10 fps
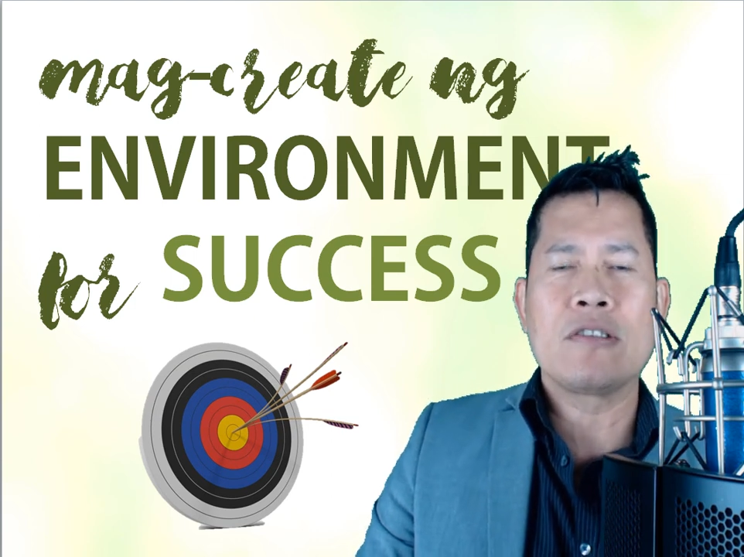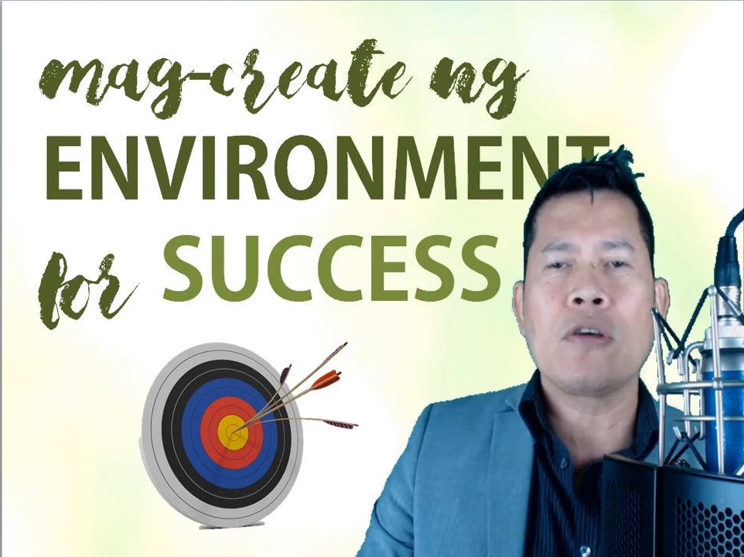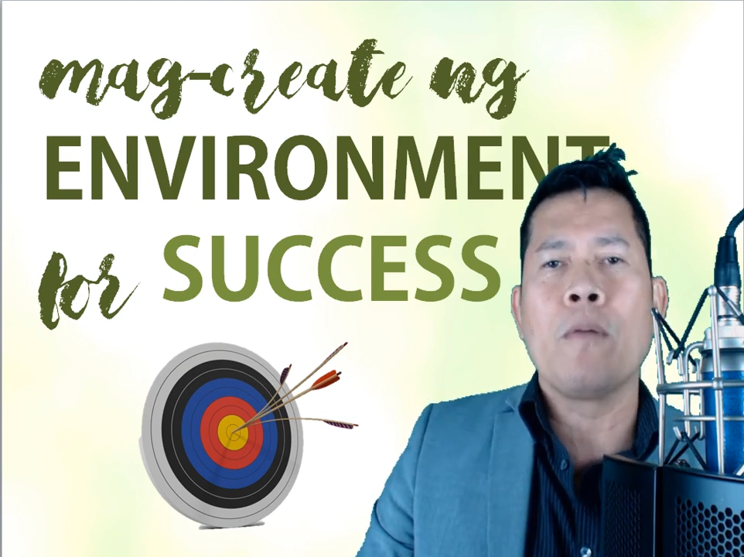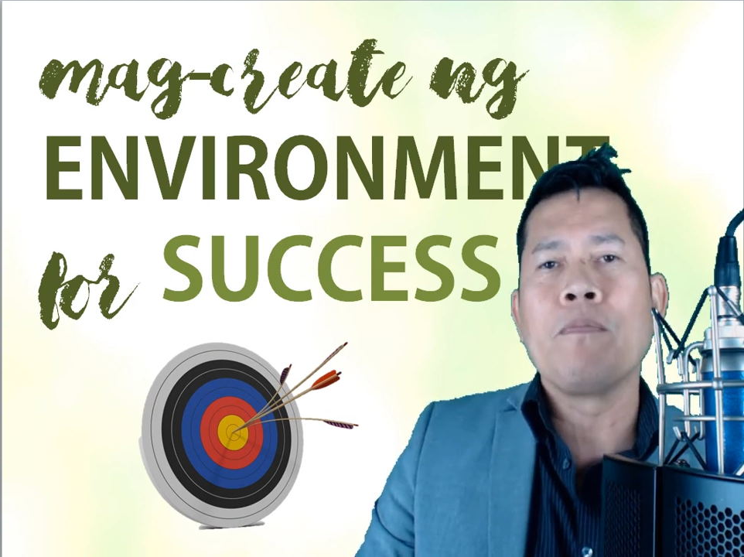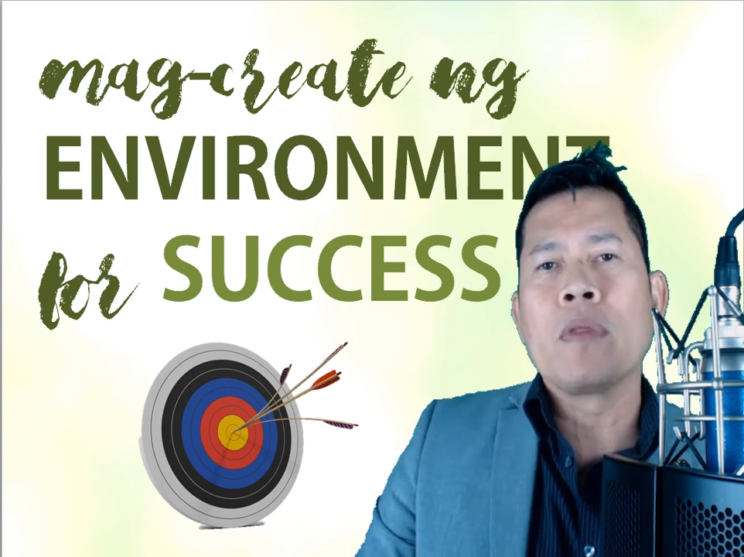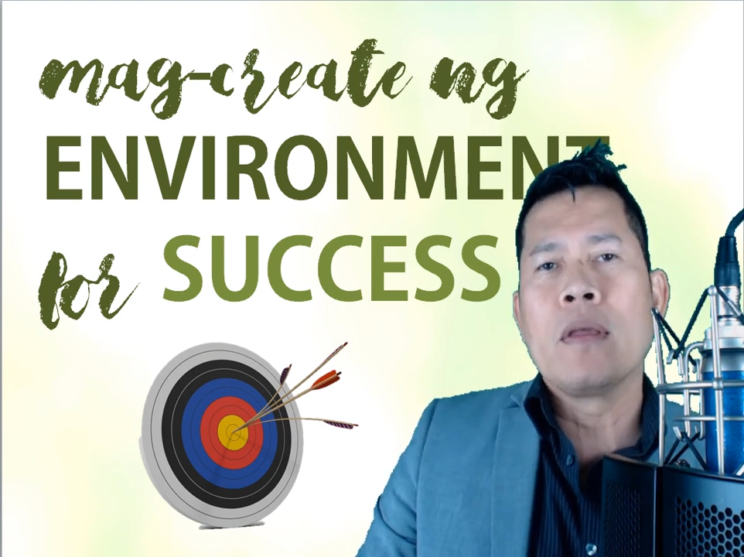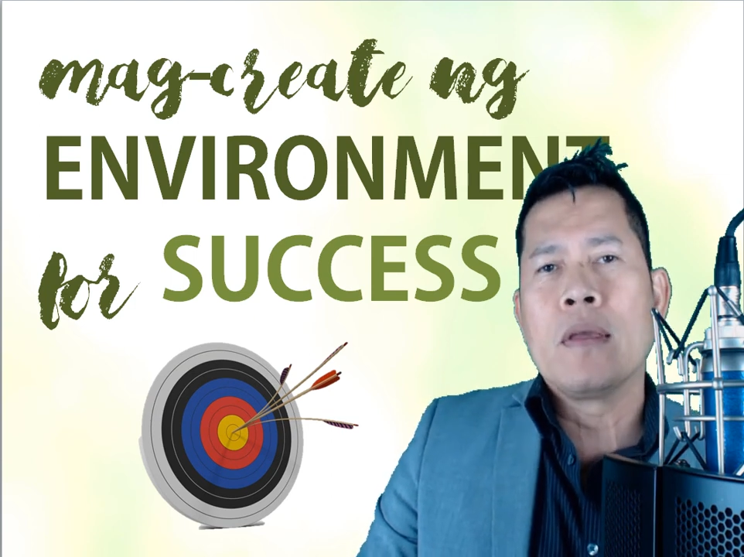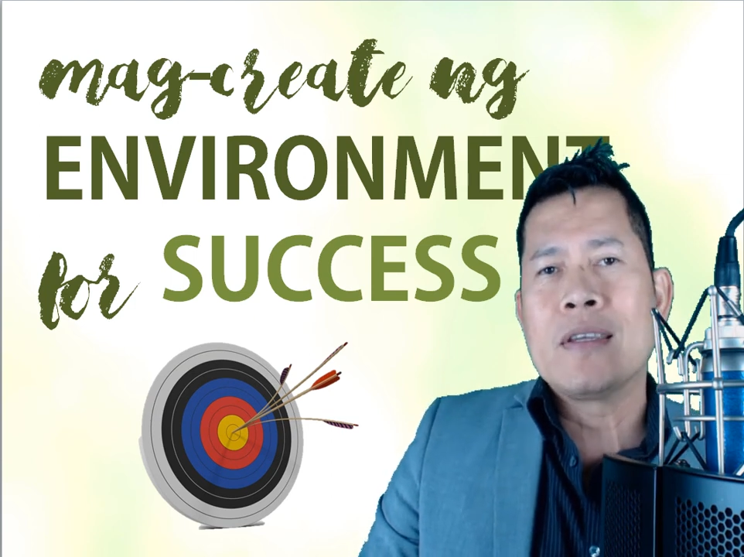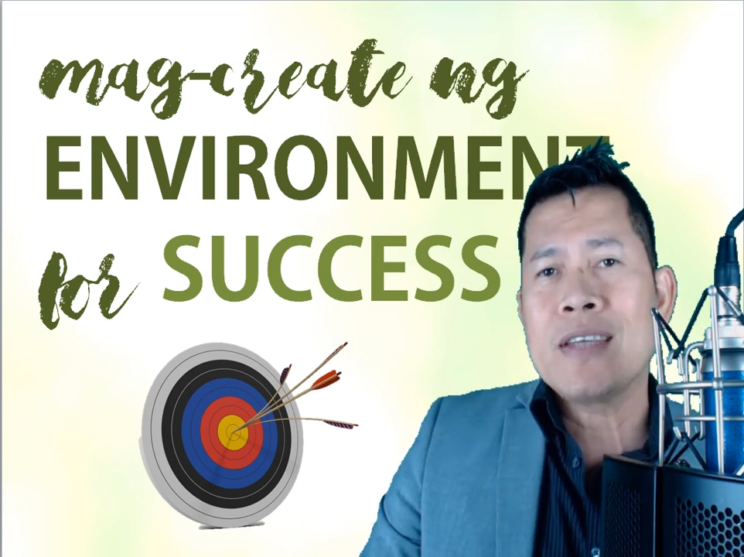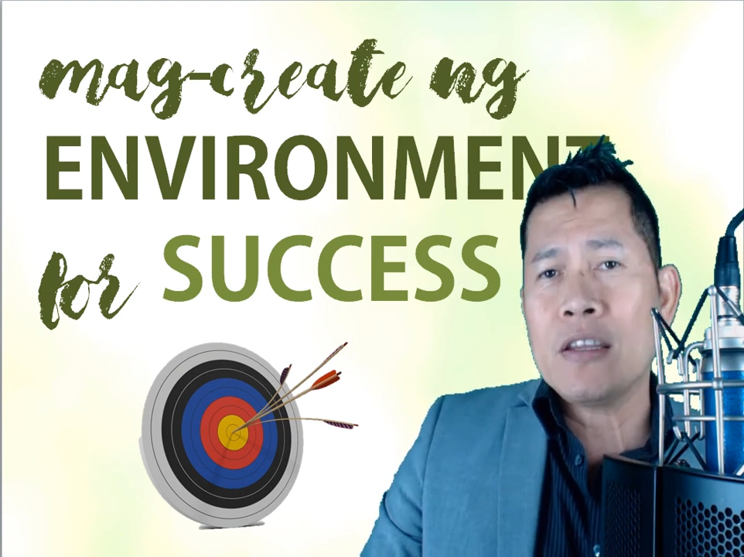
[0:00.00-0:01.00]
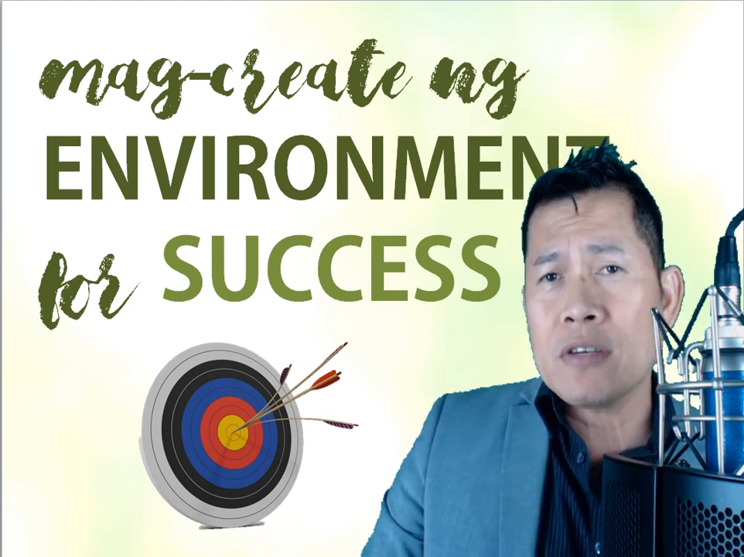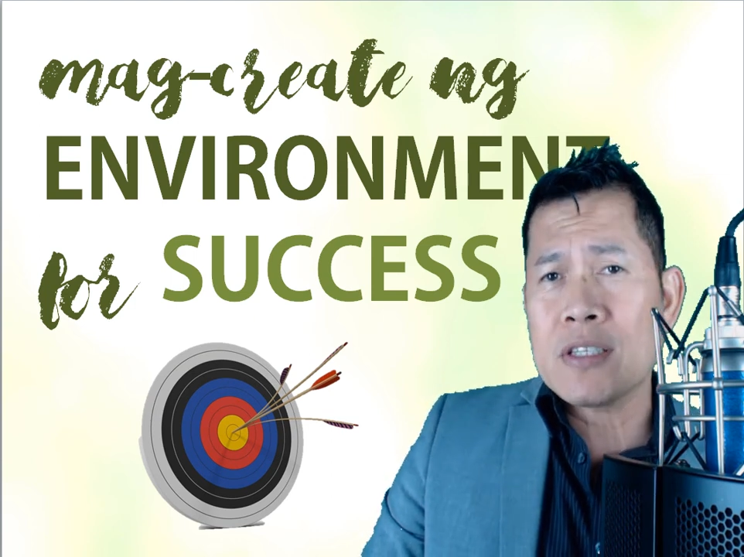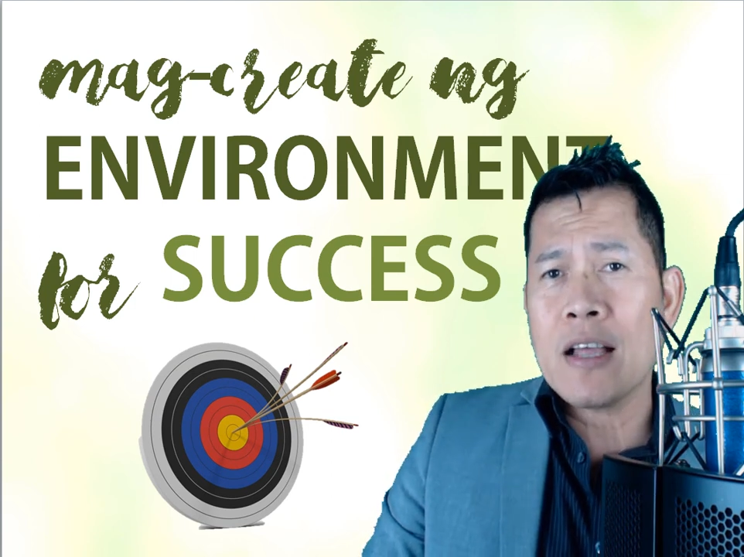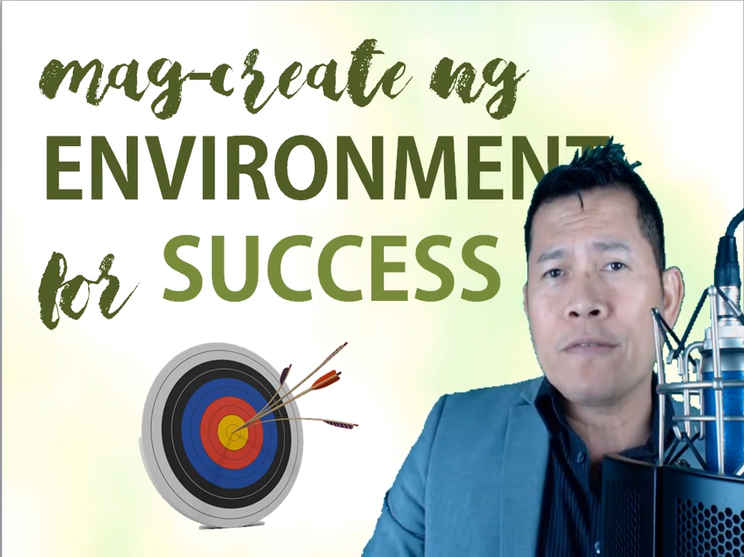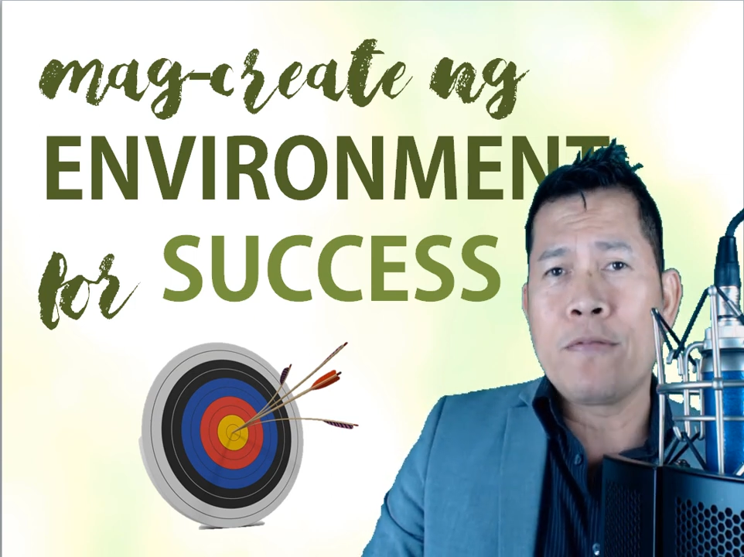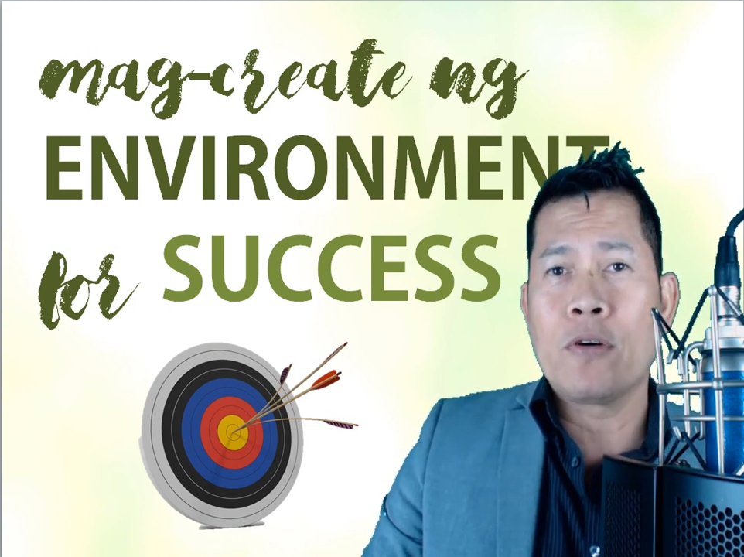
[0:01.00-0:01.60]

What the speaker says: So, set yourself